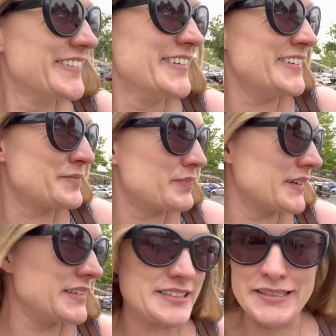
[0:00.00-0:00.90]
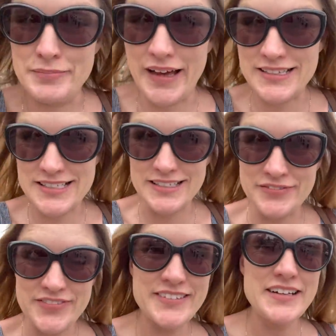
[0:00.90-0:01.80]
It's bloody massive.
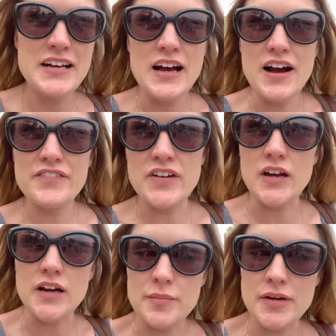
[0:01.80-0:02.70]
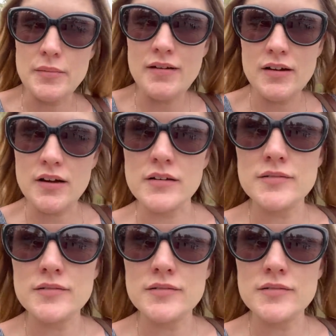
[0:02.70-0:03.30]
I feel like I'm in America.